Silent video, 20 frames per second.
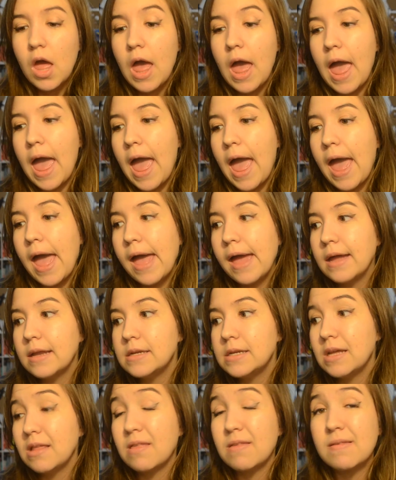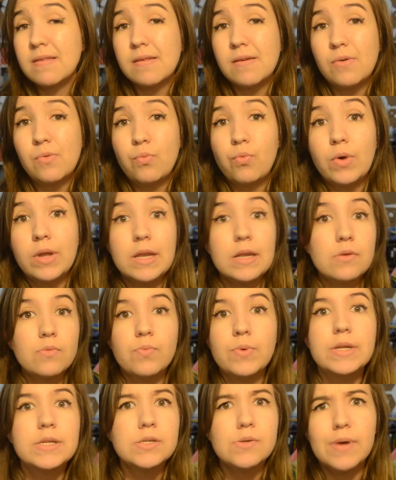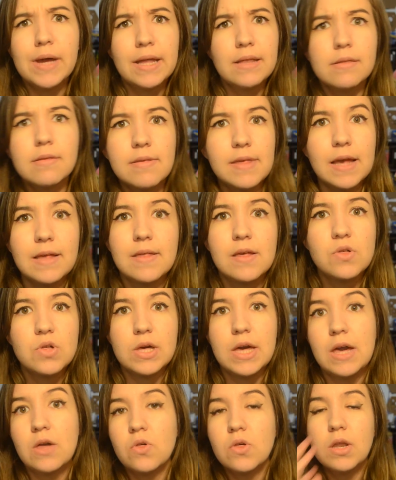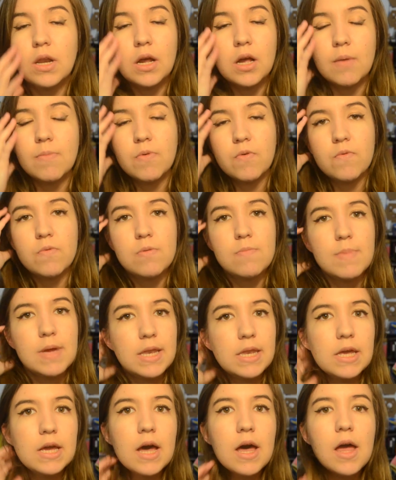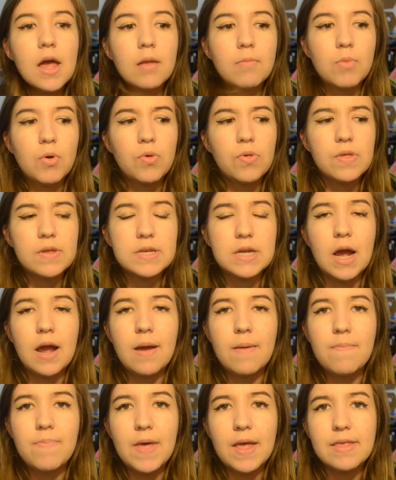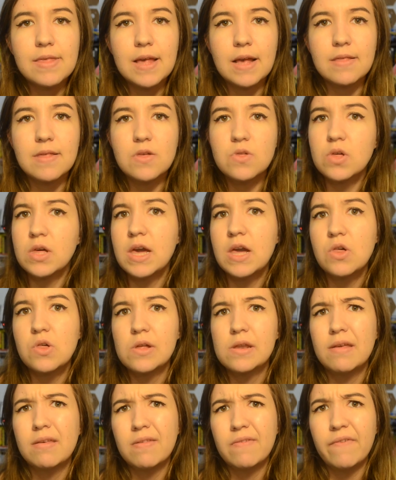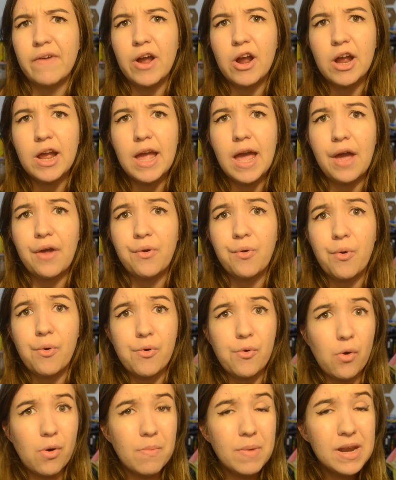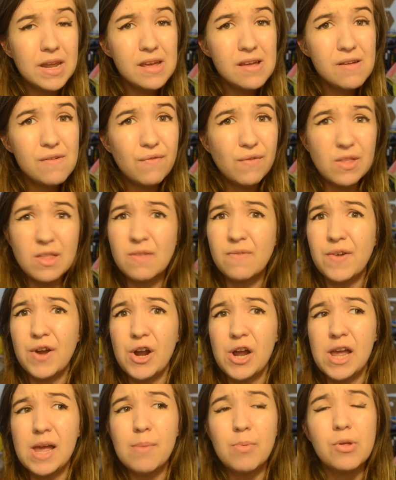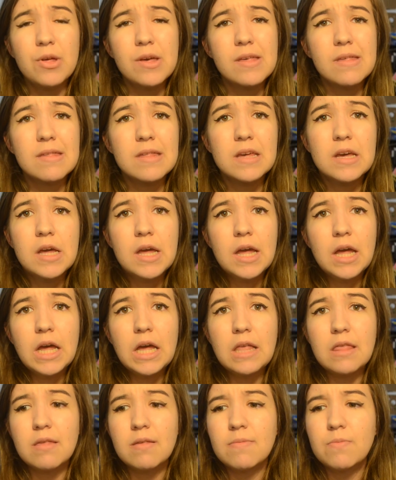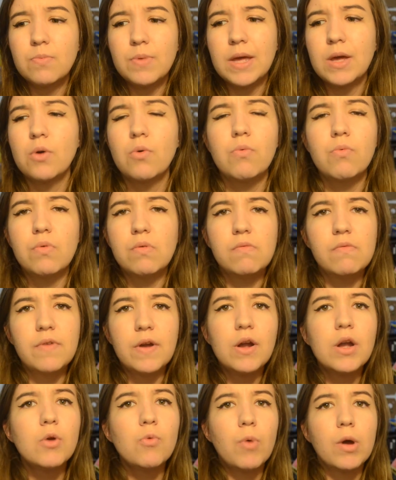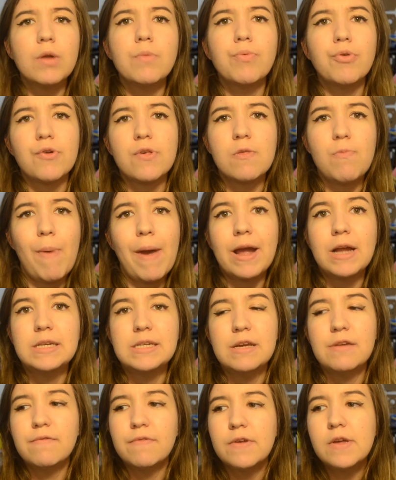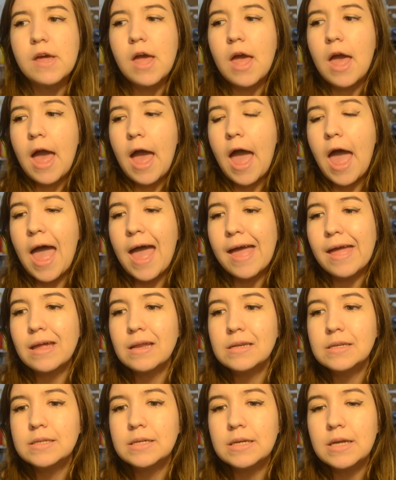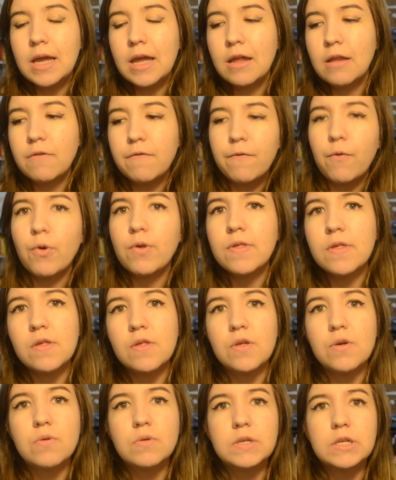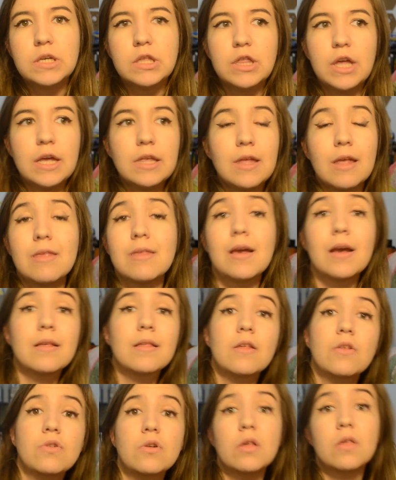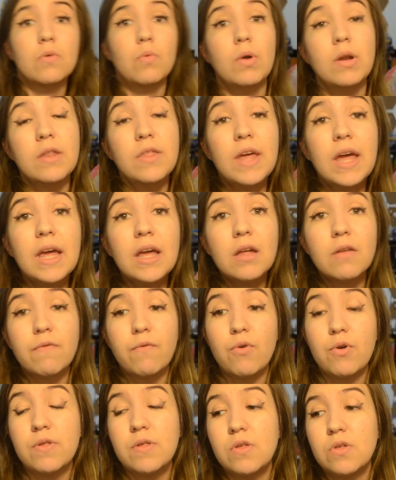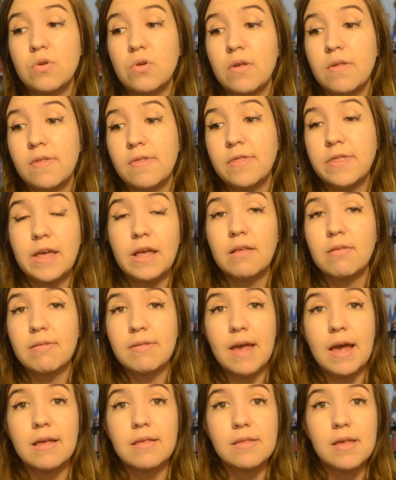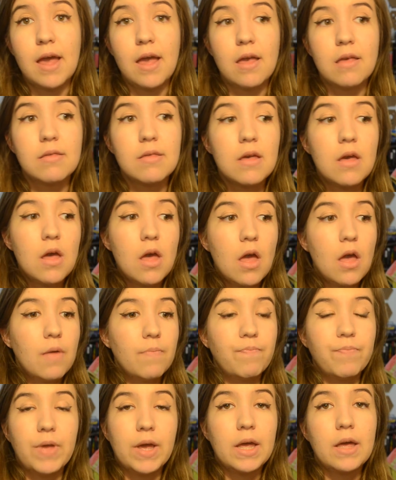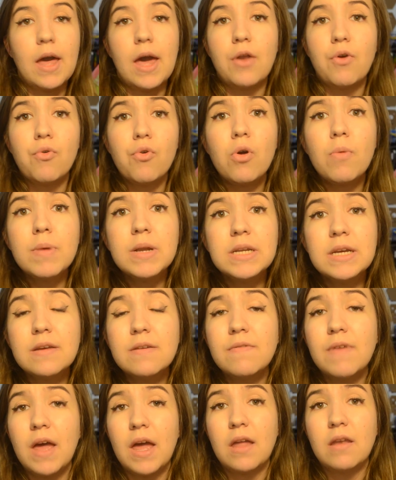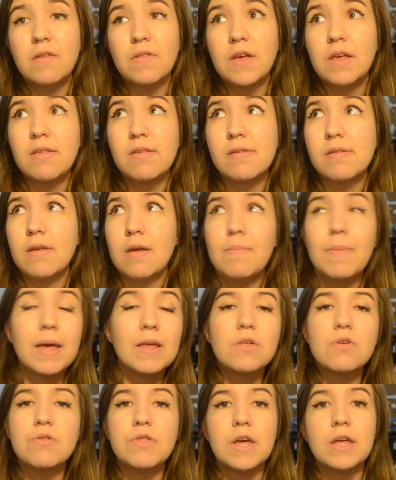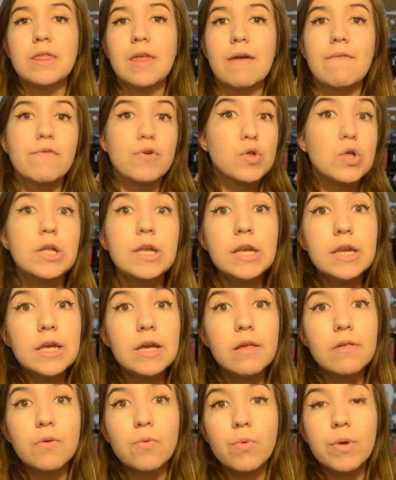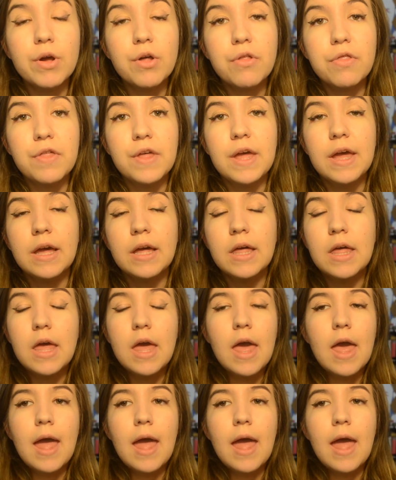And it's when we do get sex education, it comes from the media, and most of the time that sex education is very heteronormative, it's very ableist, it's like very one perspective. And it forces you to think that sex is just one thing, it forces you to think sex as like heteronormative, and it makes you think that virginity is a real thing.